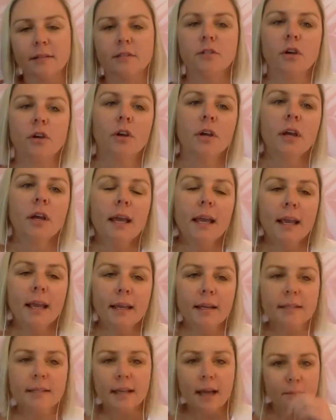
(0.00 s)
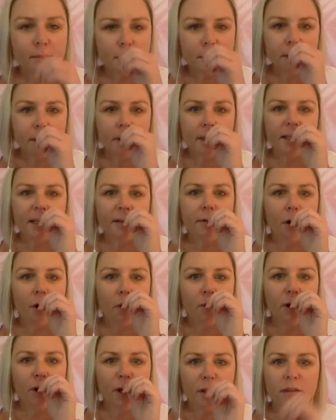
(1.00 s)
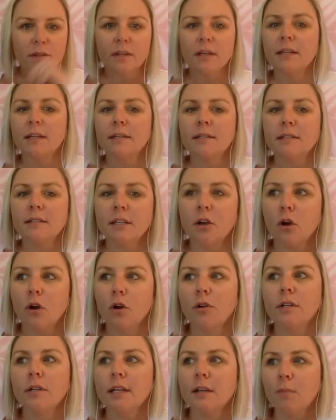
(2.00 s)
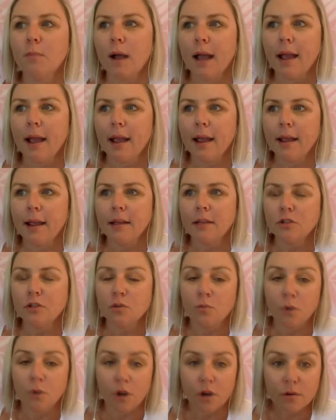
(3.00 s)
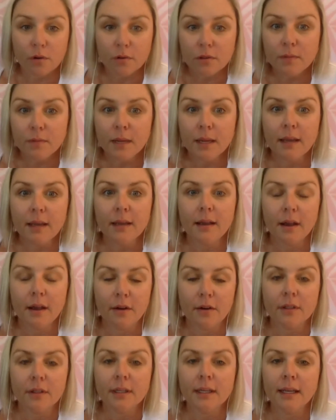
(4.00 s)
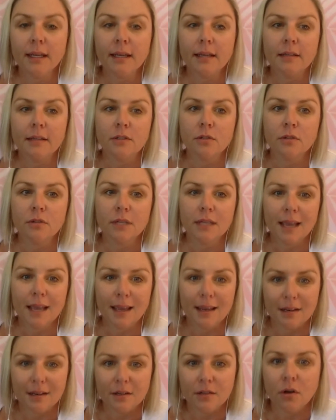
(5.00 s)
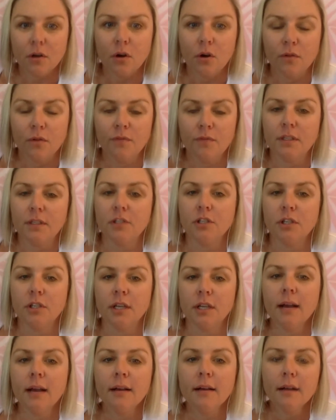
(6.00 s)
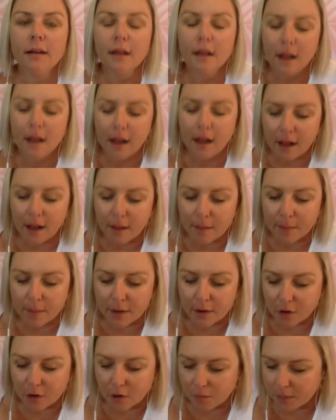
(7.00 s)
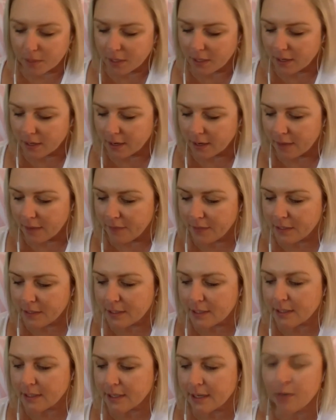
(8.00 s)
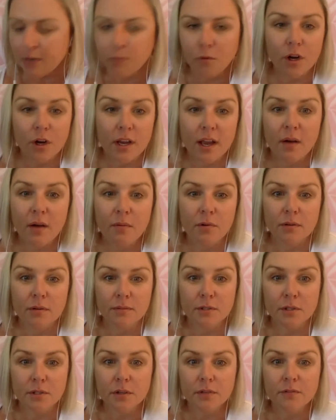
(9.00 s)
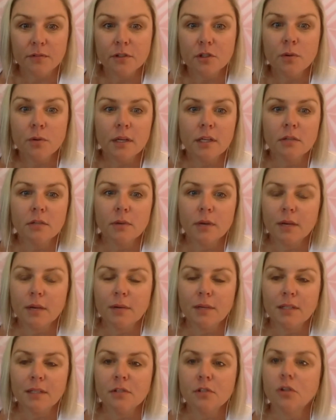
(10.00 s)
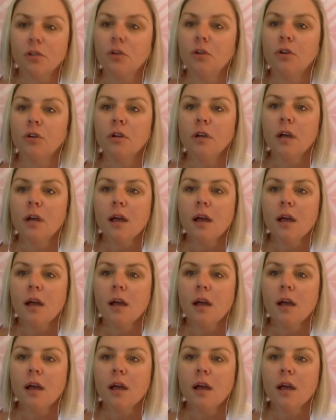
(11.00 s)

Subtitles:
So it is absolutely well worth it. It is the only way to work with me currently until the end of this year. And I'll be having to sit down and work out what I'm doing for 2021 soon.